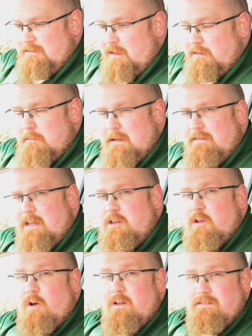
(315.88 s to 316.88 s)
does mean then
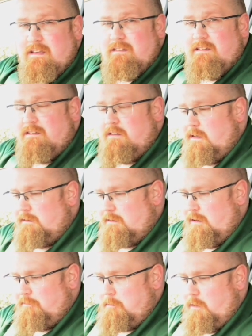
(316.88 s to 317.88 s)
you've got a decent sized
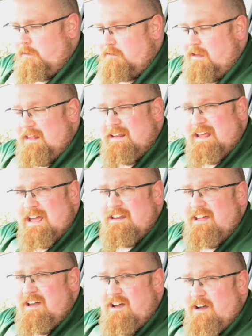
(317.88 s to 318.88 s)
glove box, and
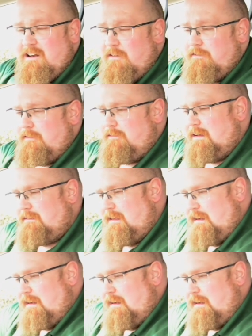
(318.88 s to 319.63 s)
again, I love the fact that